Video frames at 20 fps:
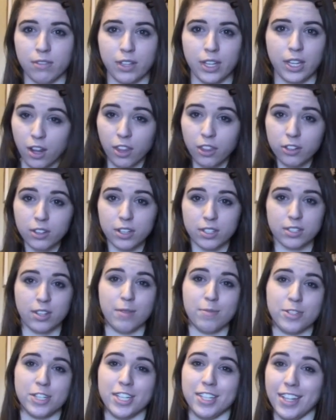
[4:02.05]
Like, another
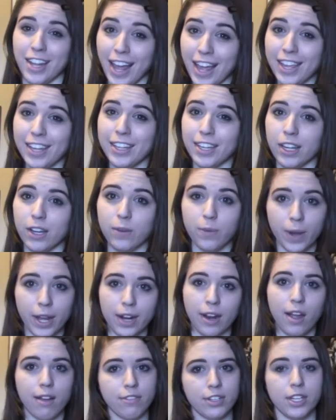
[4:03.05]
assumption that I get
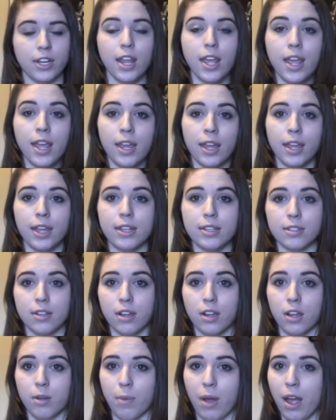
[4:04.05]
quite often is
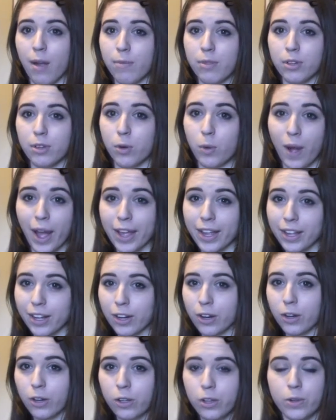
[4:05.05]
I'm the quiet
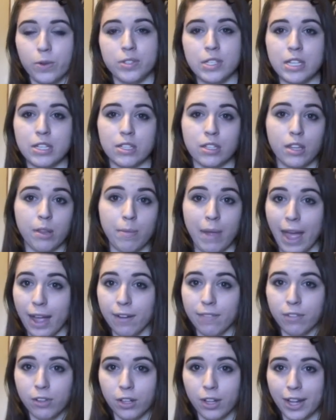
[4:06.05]
girl who sits in the back
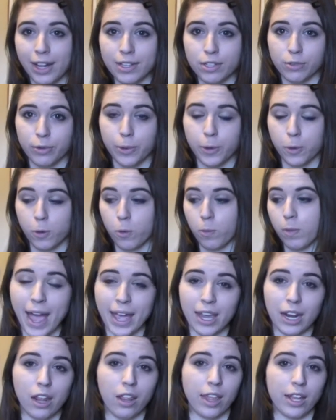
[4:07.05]
of the classroom,
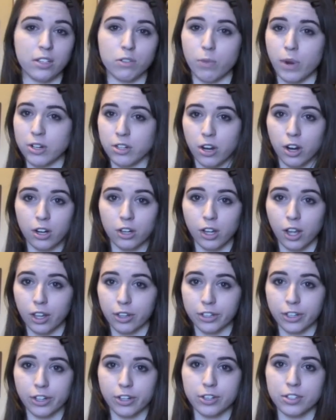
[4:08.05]
and I like to wear dark
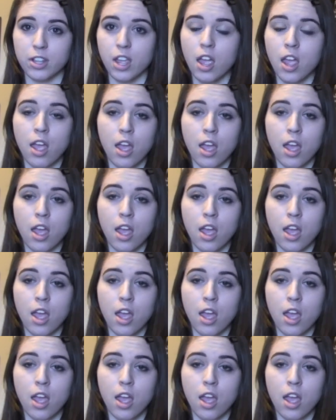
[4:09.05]
colors.